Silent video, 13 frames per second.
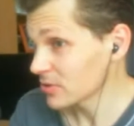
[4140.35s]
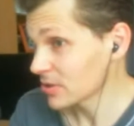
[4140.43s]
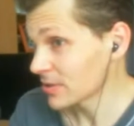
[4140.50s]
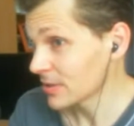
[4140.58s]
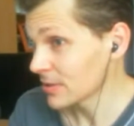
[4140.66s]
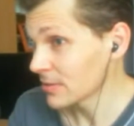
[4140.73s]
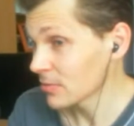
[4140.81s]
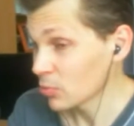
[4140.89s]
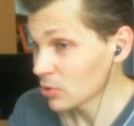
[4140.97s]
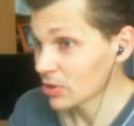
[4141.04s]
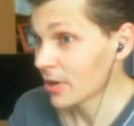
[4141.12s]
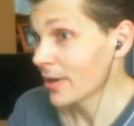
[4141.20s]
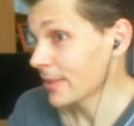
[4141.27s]

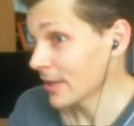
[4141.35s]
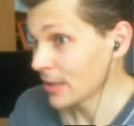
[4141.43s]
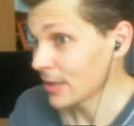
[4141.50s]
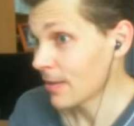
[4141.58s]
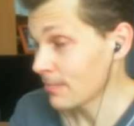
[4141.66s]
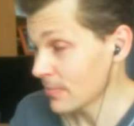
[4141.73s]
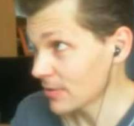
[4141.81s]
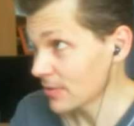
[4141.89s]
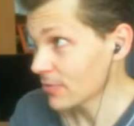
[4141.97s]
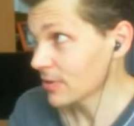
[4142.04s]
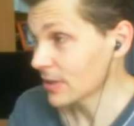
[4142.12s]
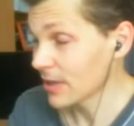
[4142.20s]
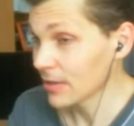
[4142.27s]
which I then
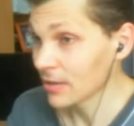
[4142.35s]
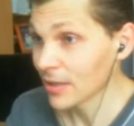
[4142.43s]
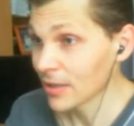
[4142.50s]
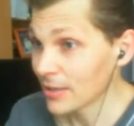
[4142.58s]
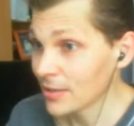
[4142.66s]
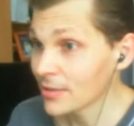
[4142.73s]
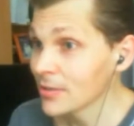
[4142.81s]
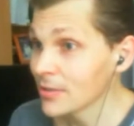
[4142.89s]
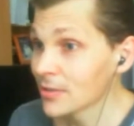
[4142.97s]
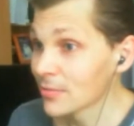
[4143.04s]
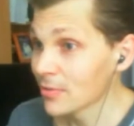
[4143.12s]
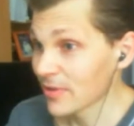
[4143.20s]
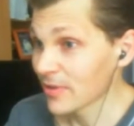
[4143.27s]
mix together later.
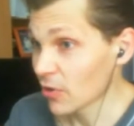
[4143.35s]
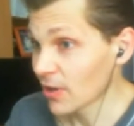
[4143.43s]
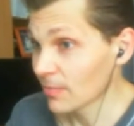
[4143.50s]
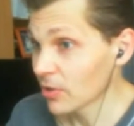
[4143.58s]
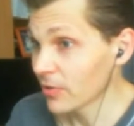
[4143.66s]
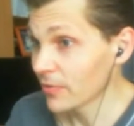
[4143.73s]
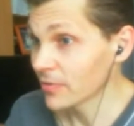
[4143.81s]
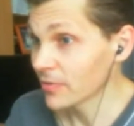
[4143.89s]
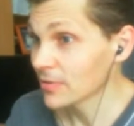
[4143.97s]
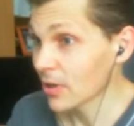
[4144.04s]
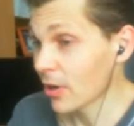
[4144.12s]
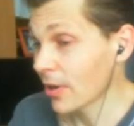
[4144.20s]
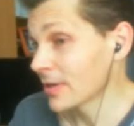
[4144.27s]
Once everyone uploads
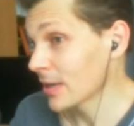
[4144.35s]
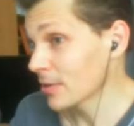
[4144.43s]
it, I